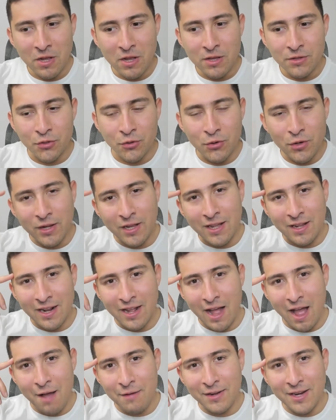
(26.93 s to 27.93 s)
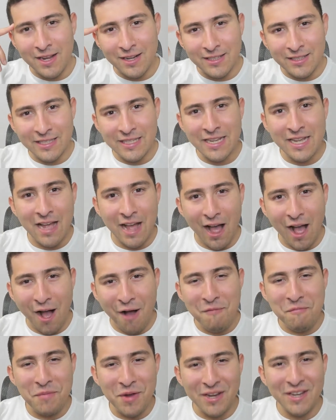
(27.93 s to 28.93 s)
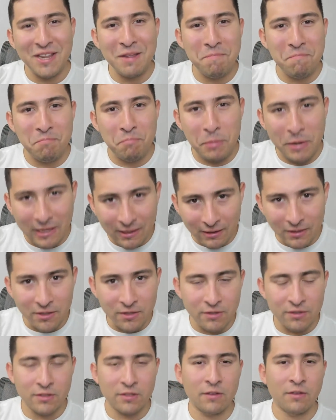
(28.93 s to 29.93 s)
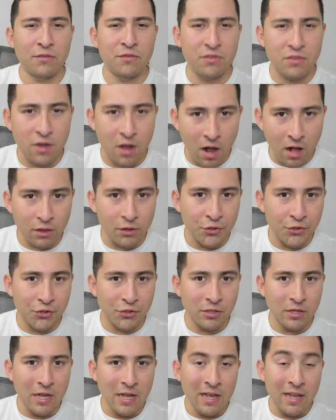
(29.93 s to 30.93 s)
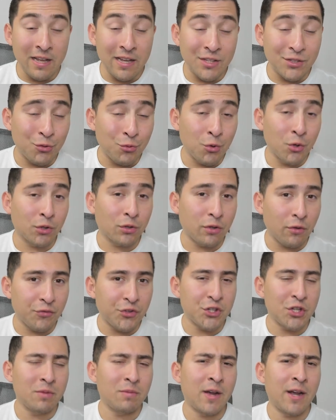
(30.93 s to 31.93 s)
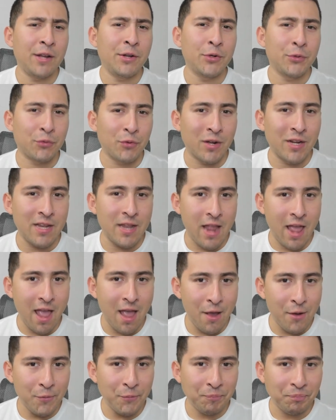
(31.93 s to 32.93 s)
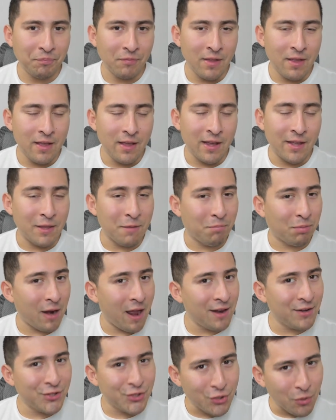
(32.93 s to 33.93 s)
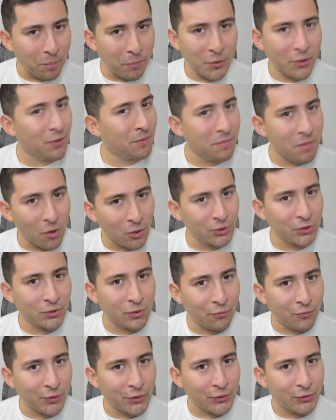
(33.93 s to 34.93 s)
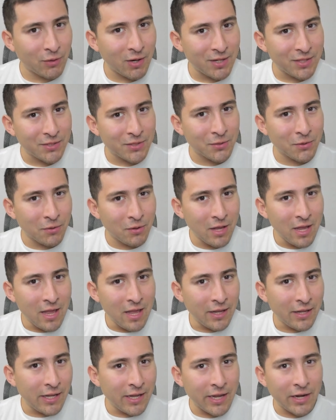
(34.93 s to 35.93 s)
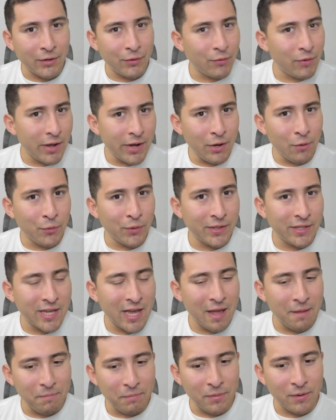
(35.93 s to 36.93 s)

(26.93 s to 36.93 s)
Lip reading: So you can have an idea how many billions of dollars is worth of Shiba Inu right now. And the plan is to burn most of it, right? So get ready with that.